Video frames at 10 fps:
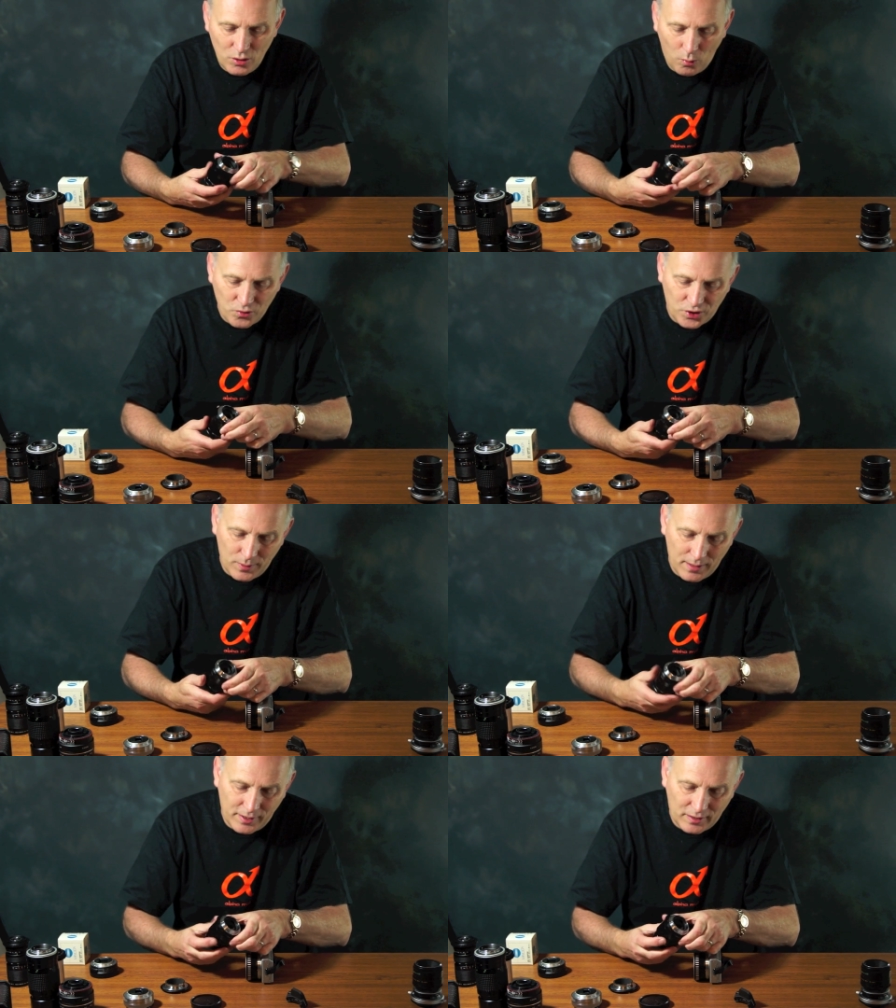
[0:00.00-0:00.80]
you
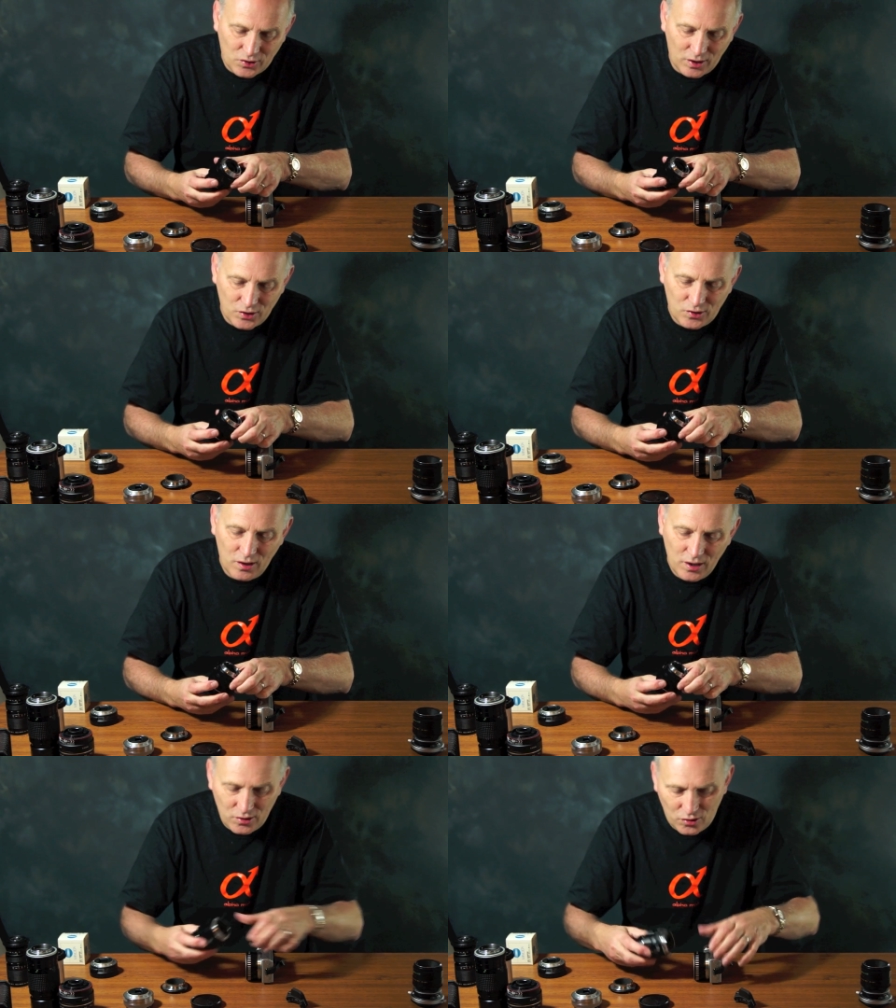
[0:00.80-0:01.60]
also have
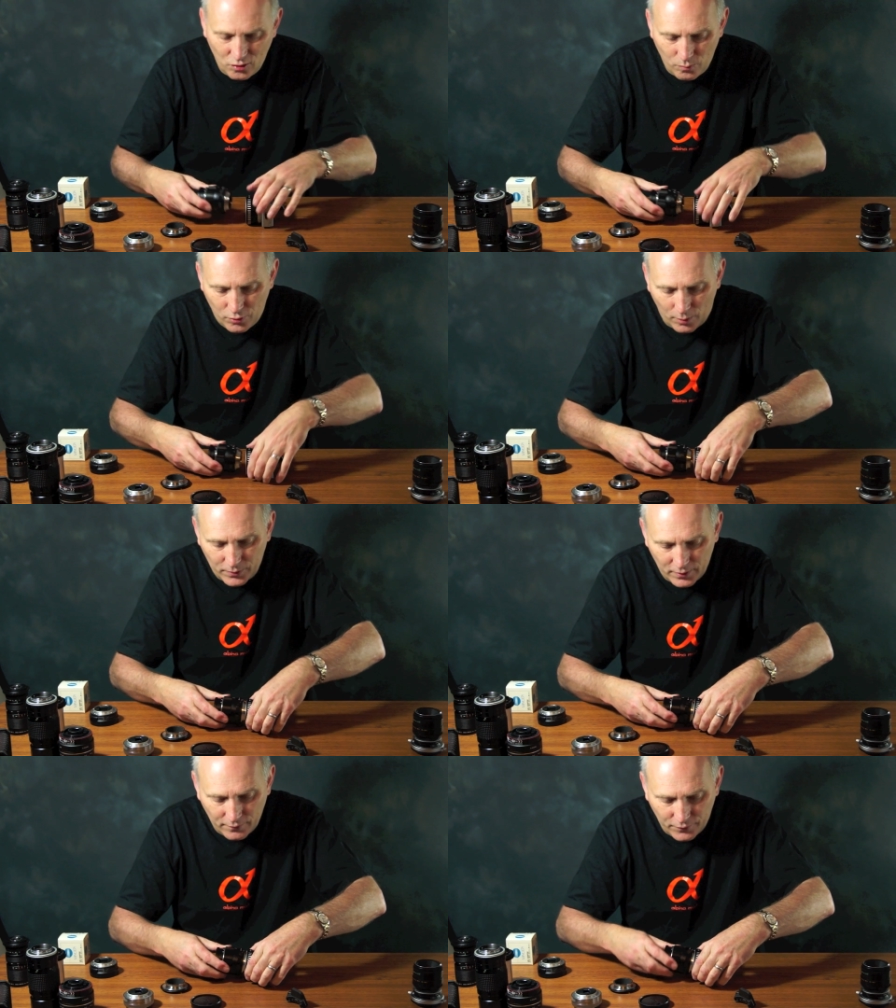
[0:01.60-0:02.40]
access to
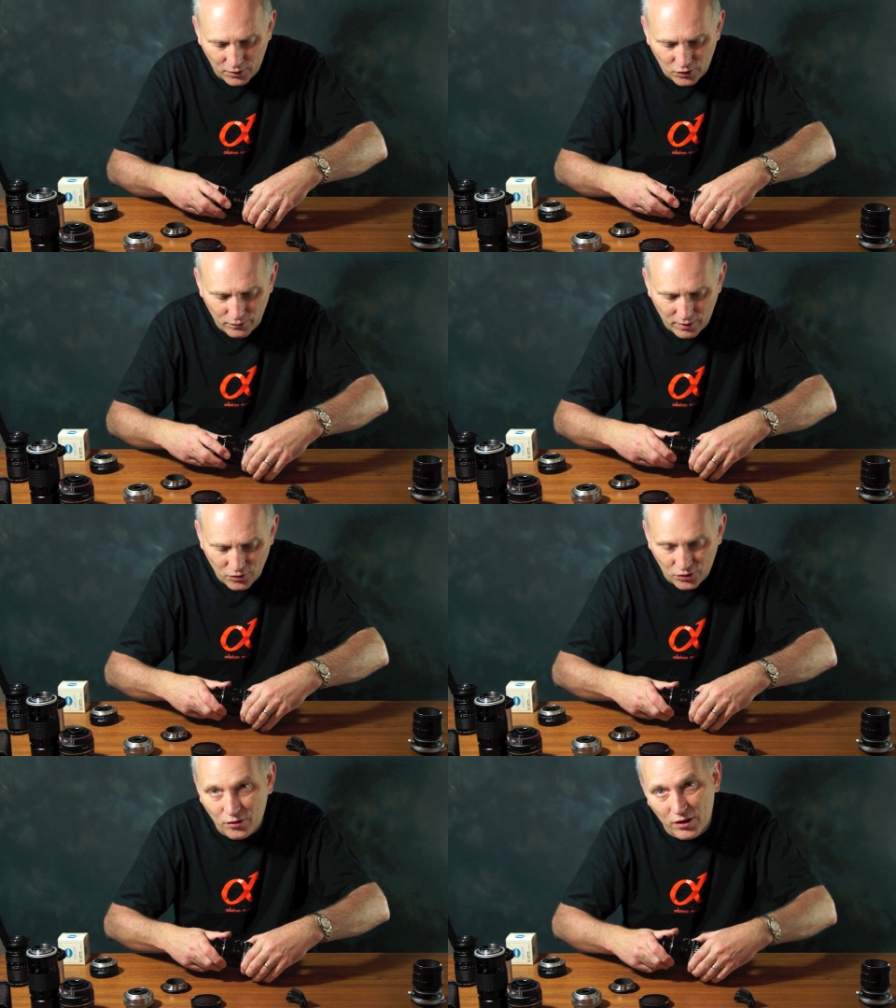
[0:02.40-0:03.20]
proper infinity
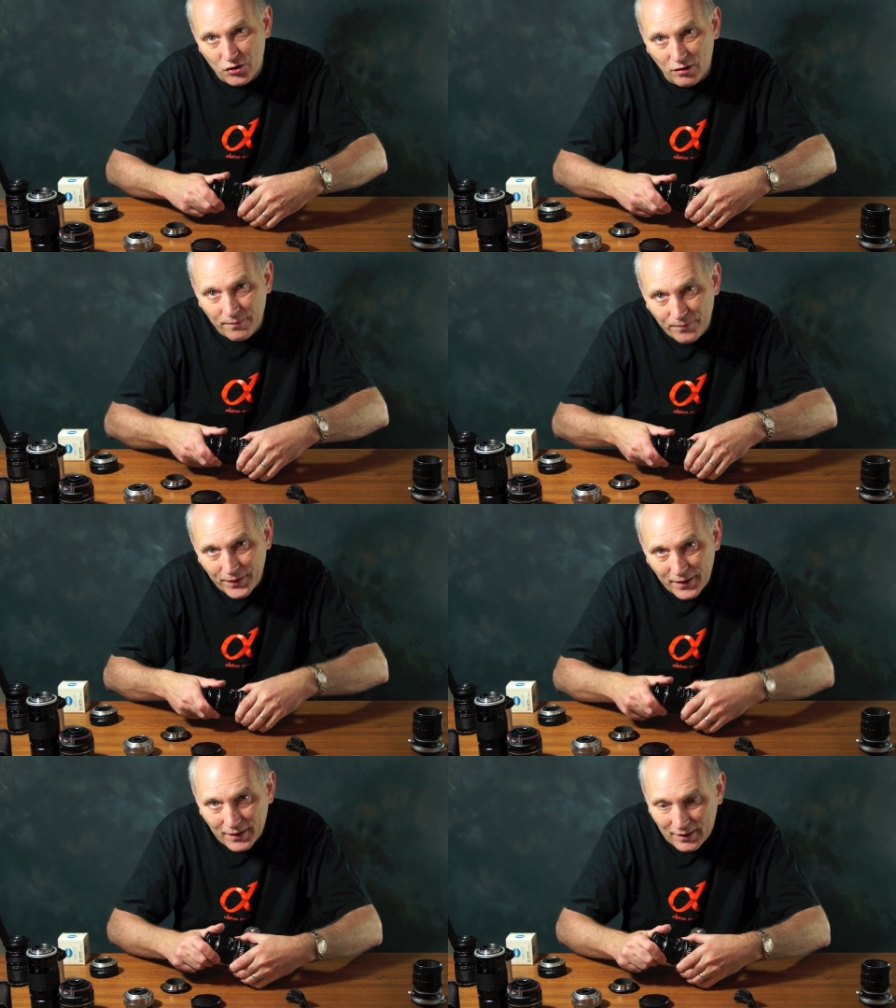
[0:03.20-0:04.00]

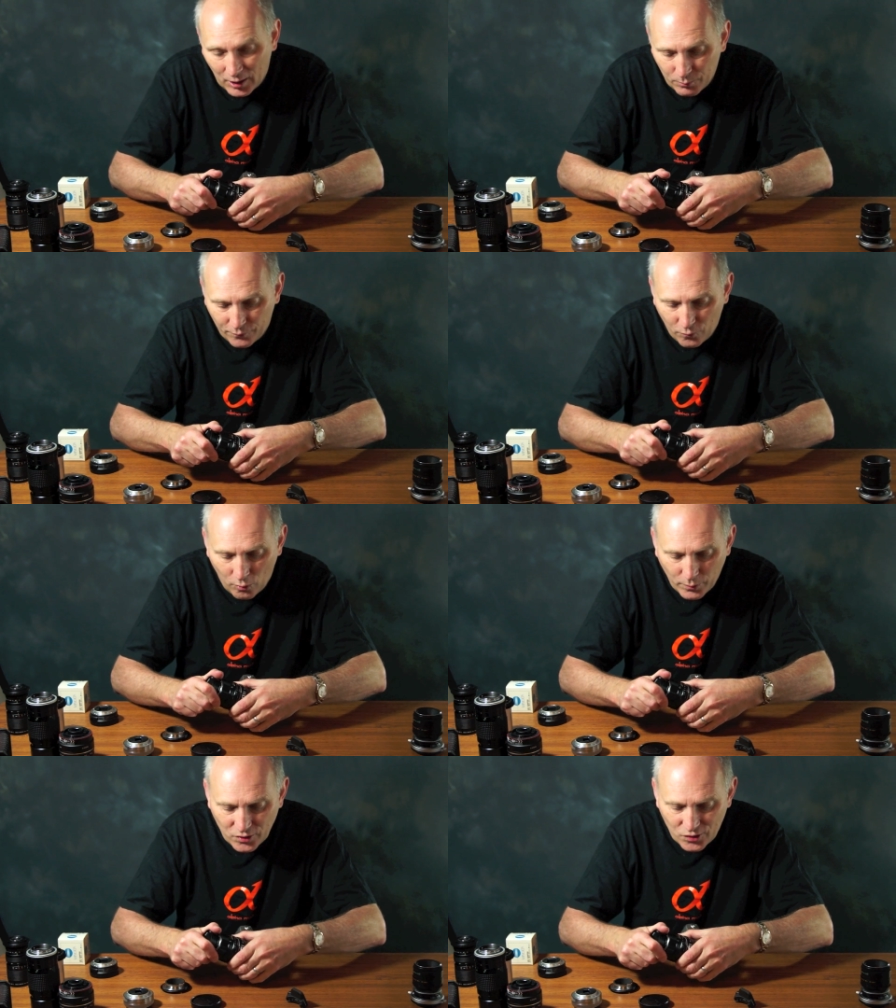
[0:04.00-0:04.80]
registration and
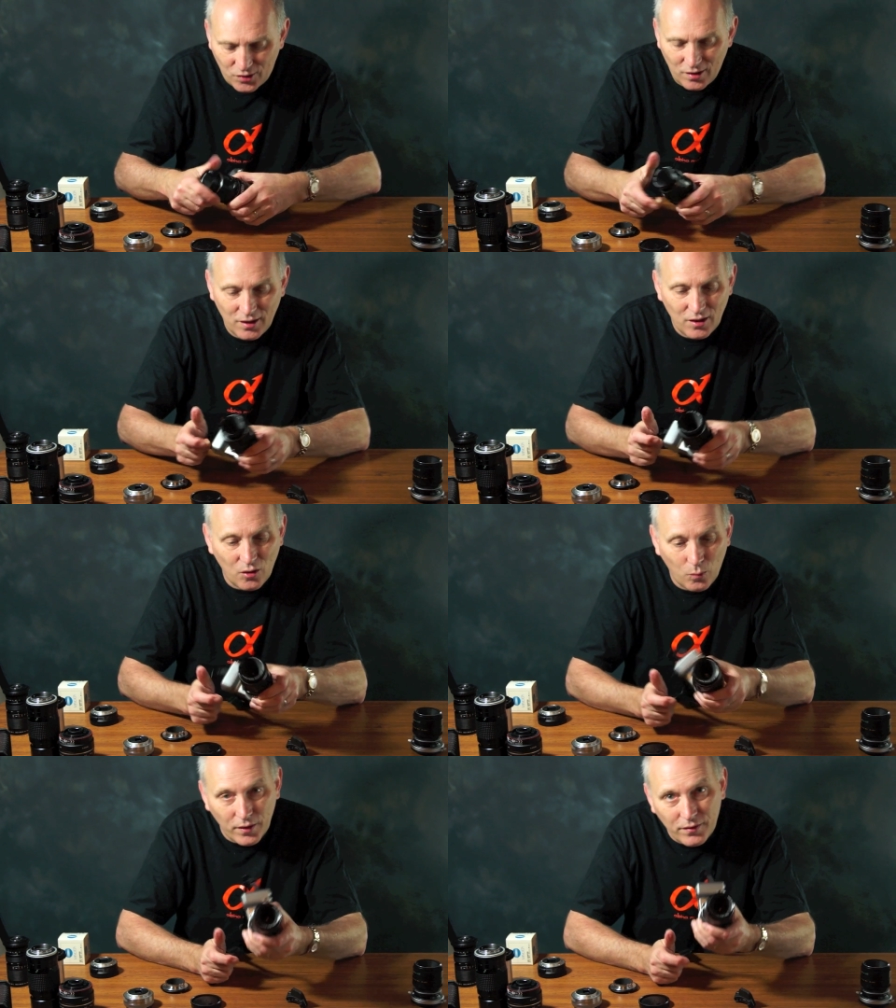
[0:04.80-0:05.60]
performance
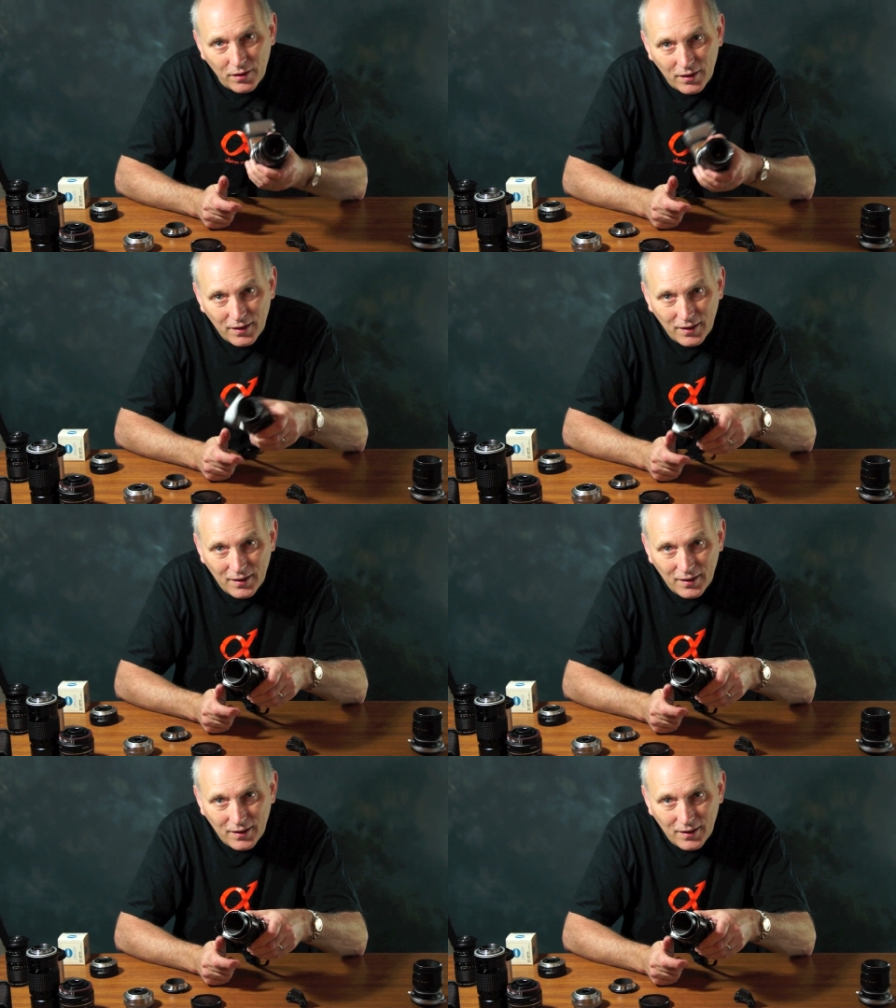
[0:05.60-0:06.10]
with